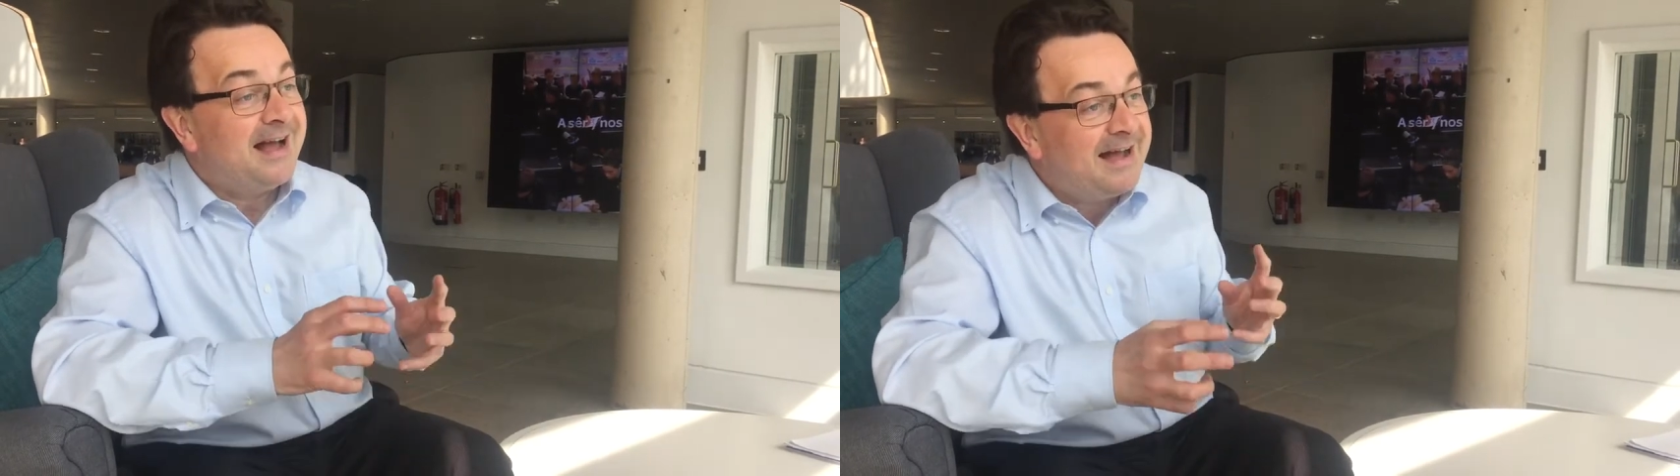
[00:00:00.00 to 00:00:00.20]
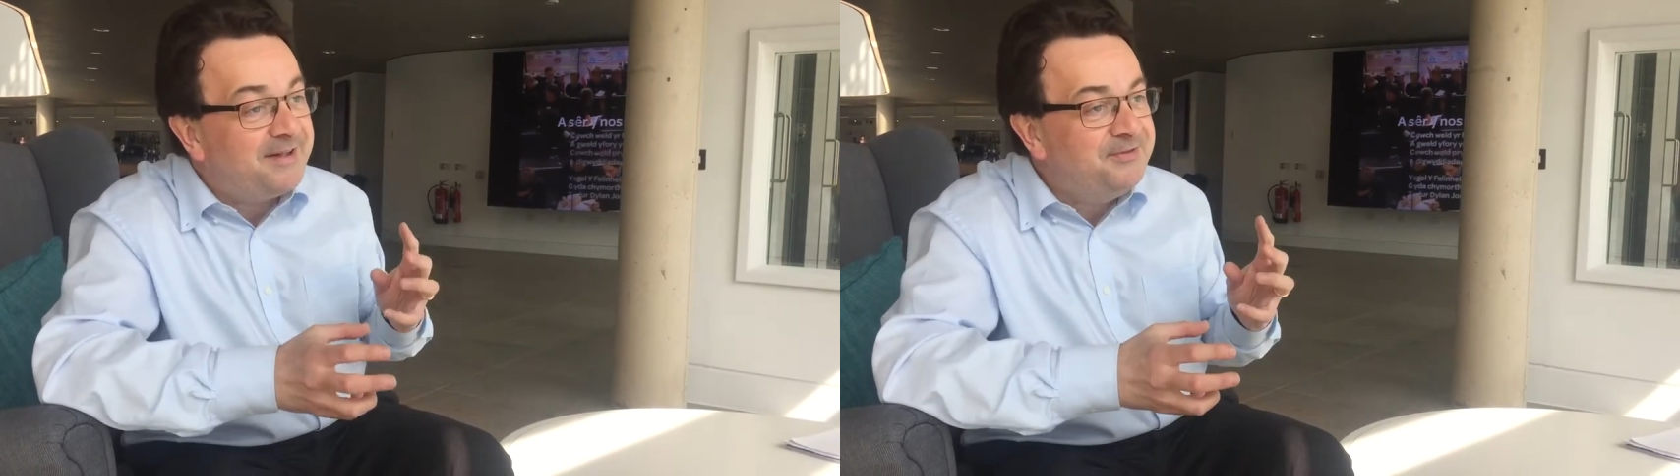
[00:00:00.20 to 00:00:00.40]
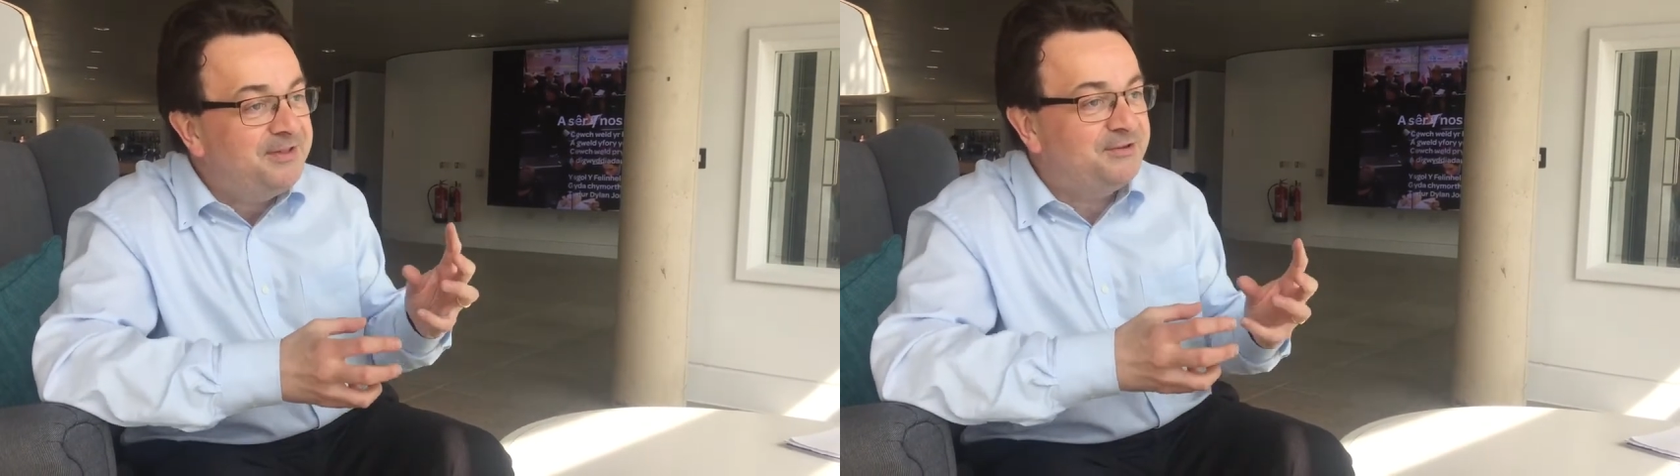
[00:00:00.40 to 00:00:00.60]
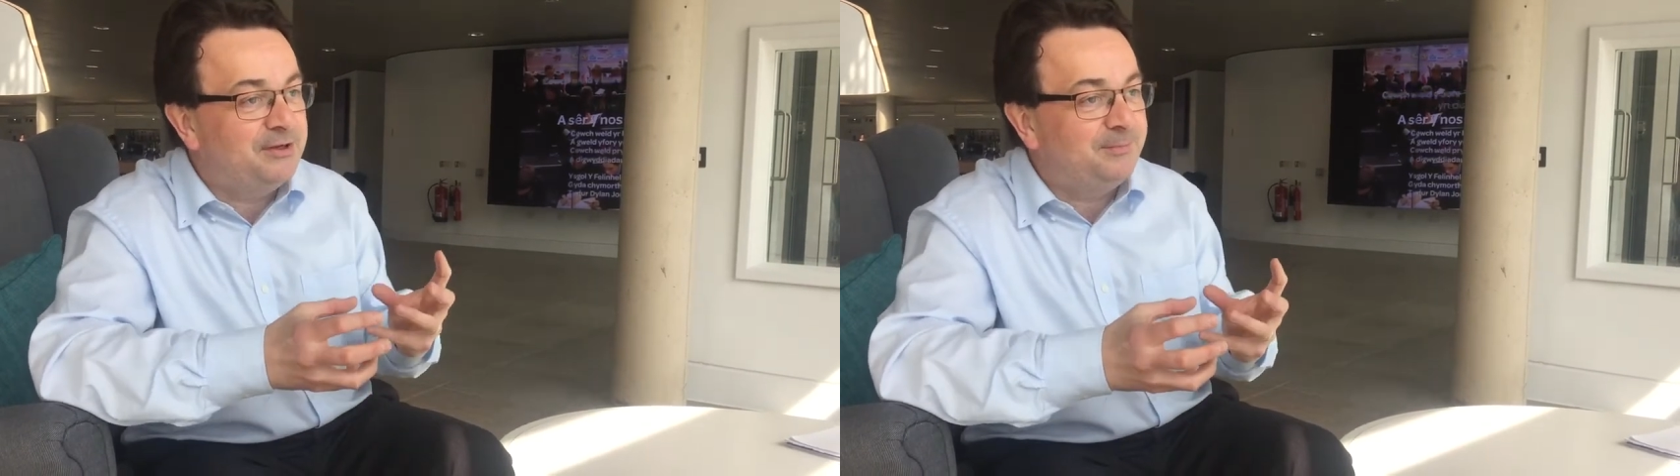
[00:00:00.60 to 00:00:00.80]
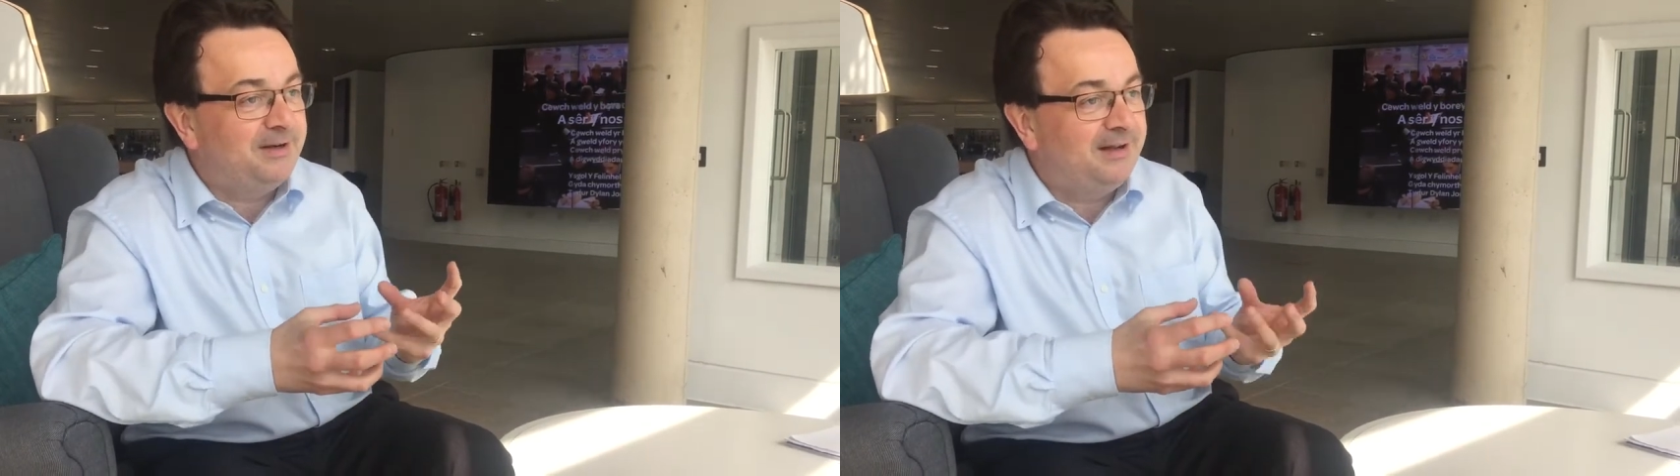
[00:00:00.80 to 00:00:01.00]
and the
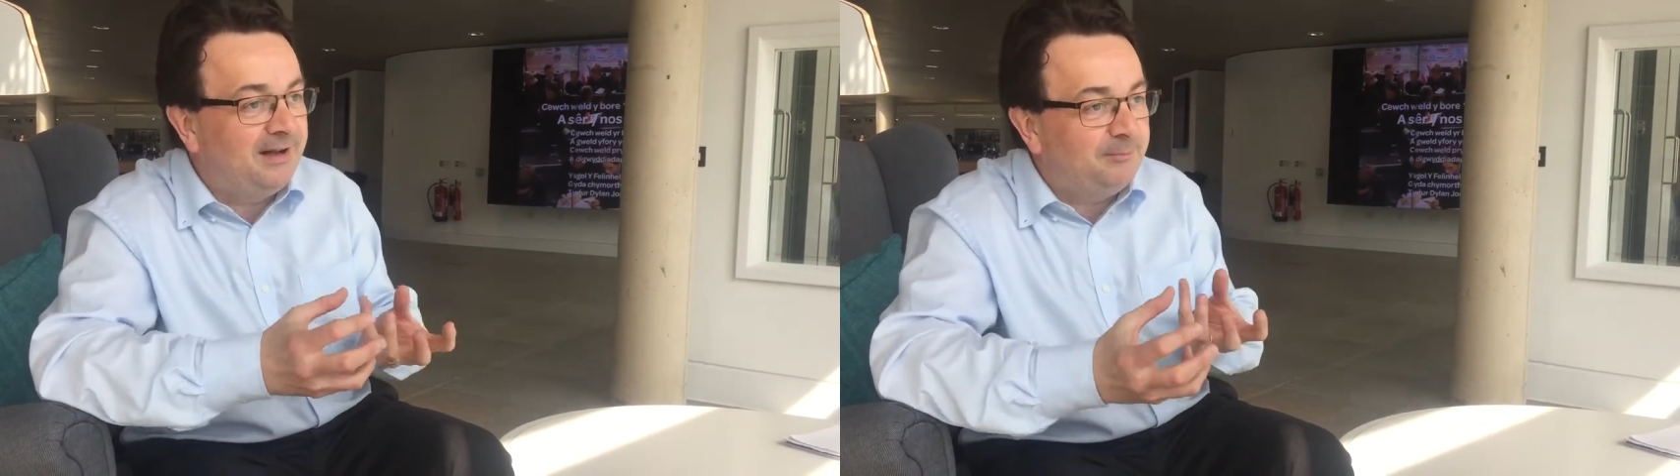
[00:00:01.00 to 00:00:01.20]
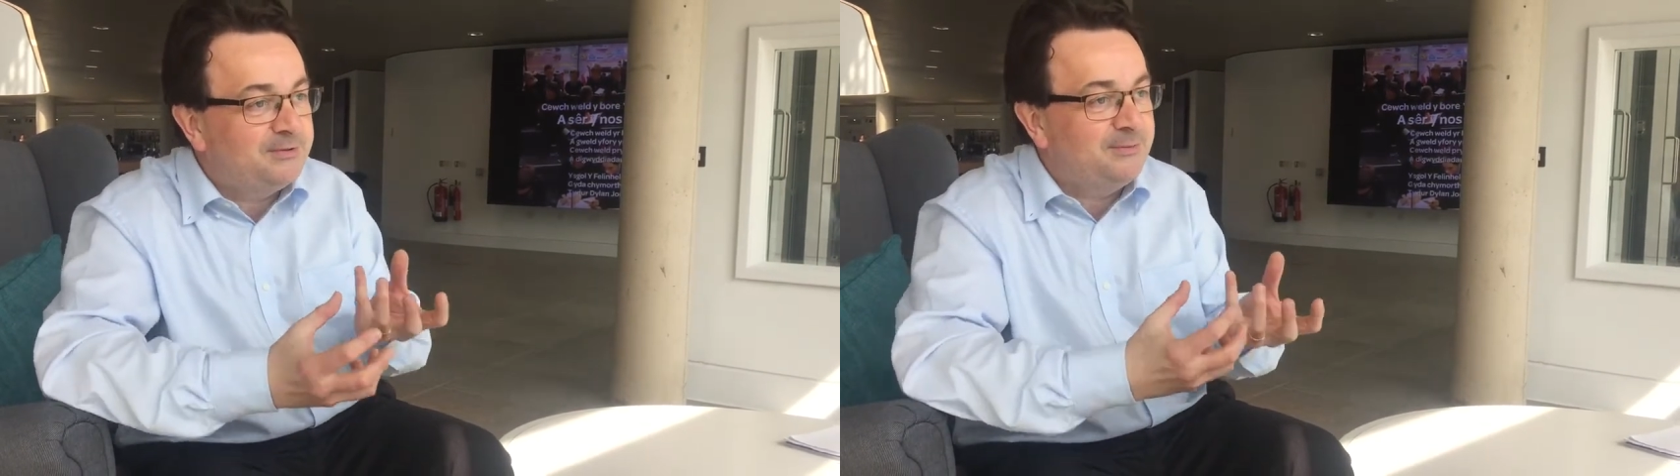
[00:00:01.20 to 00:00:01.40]
triple harp,